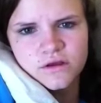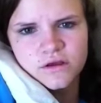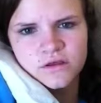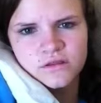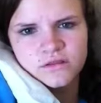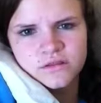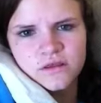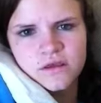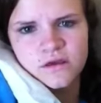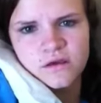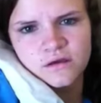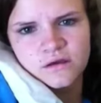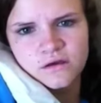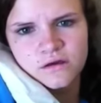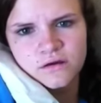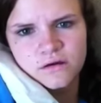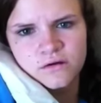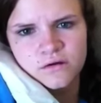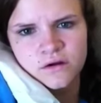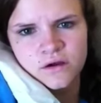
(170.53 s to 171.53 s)
I think,
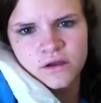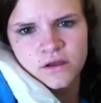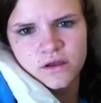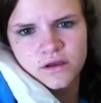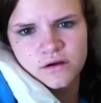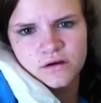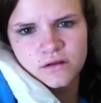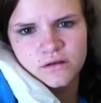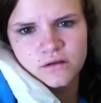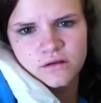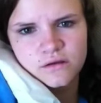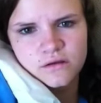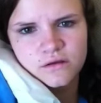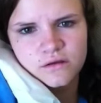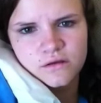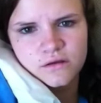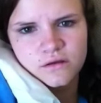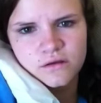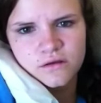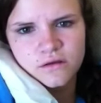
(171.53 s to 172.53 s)
right?
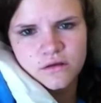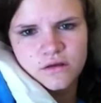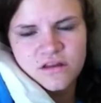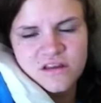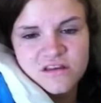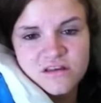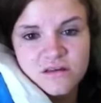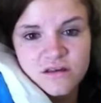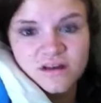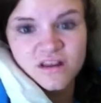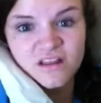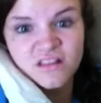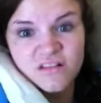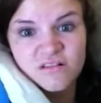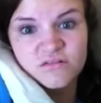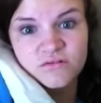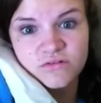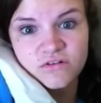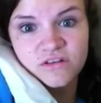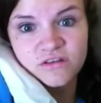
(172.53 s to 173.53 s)
I
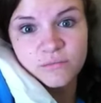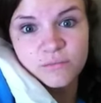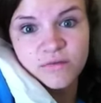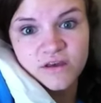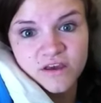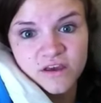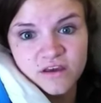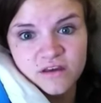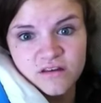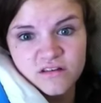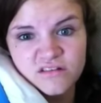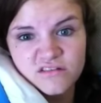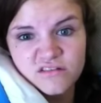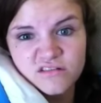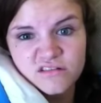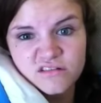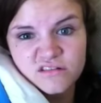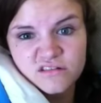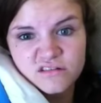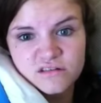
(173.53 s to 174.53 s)
look really pale,
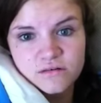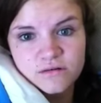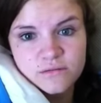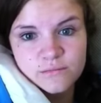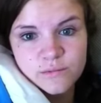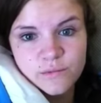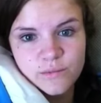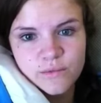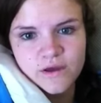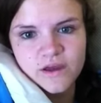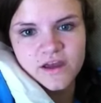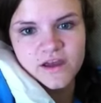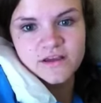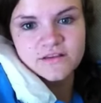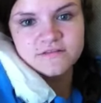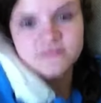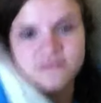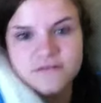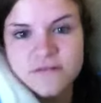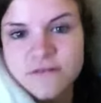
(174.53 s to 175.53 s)
but my
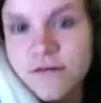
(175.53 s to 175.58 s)
eyes look